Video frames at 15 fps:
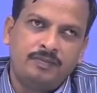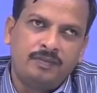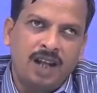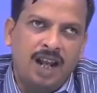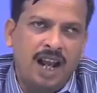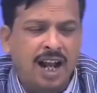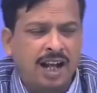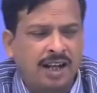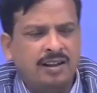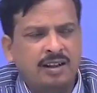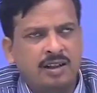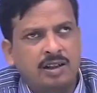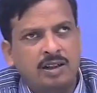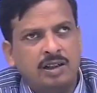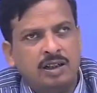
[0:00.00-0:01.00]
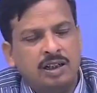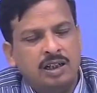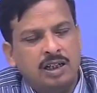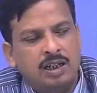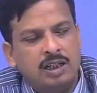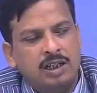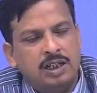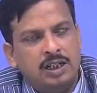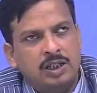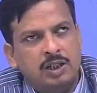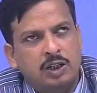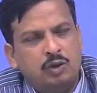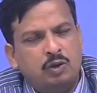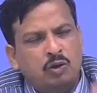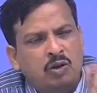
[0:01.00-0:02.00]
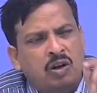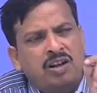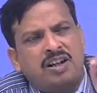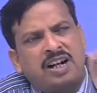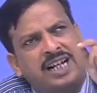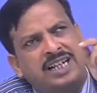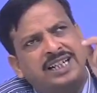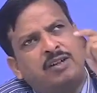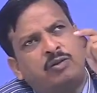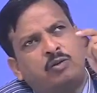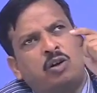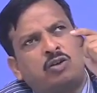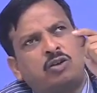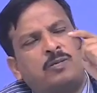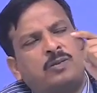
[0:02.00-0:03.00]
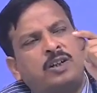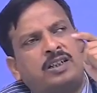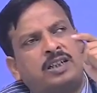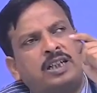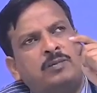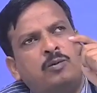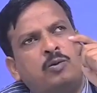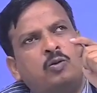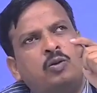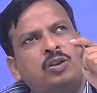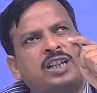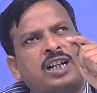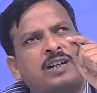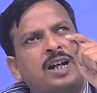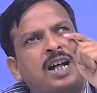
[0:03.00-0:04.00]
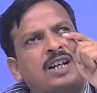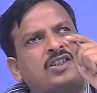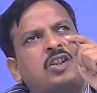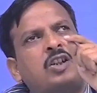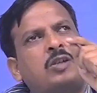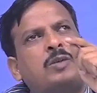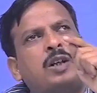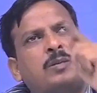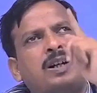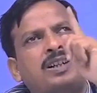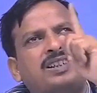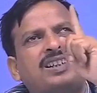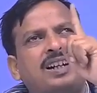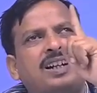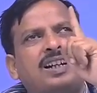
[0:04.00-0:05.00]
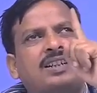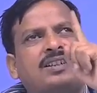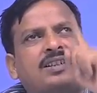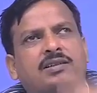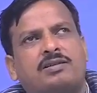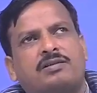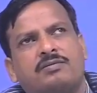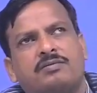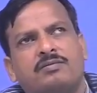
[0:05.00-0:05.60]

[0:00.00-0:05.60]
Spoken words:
And you should not write a course objective which can be achievable by single lectures,